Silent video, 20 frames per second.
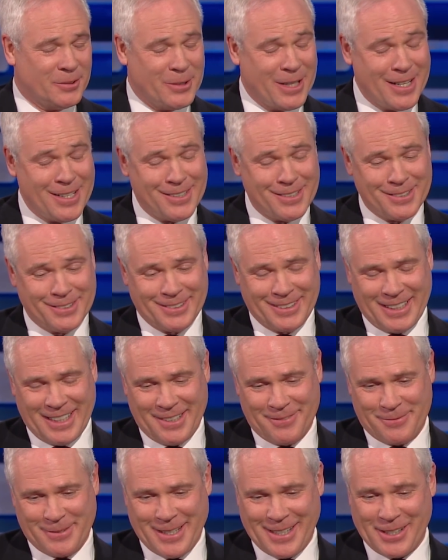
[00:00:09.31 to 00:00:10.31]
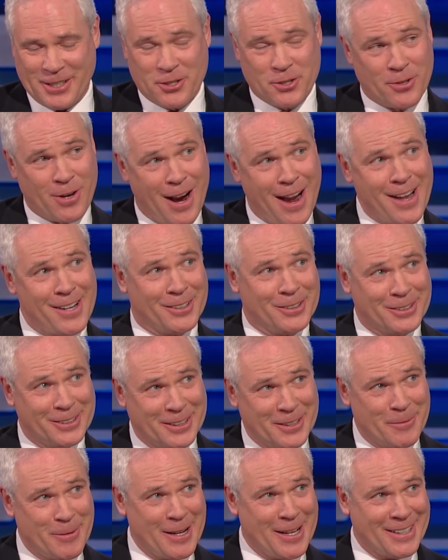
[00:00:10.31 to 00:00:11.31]
Well, I've got a trial
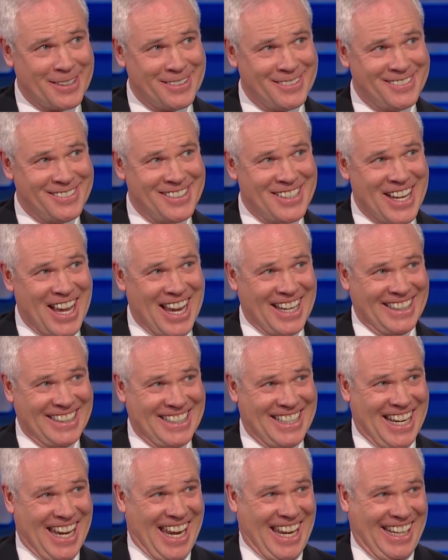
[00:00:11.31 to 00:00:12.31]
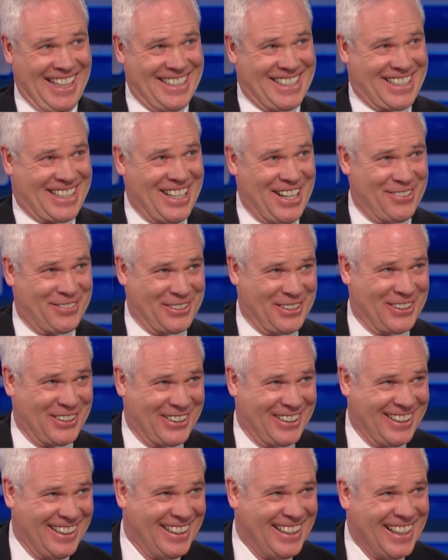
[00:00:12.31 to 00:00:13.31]
in about 9 days,
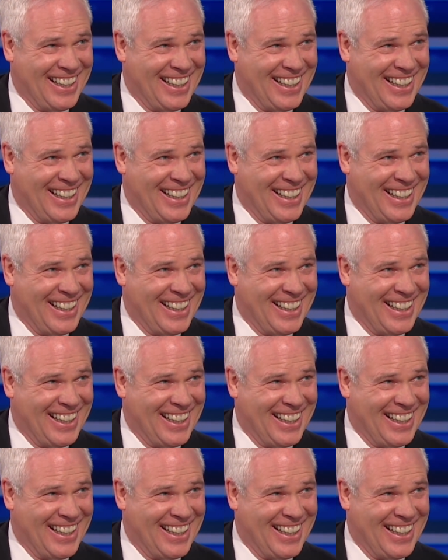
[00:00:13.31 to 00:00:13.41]
Governor.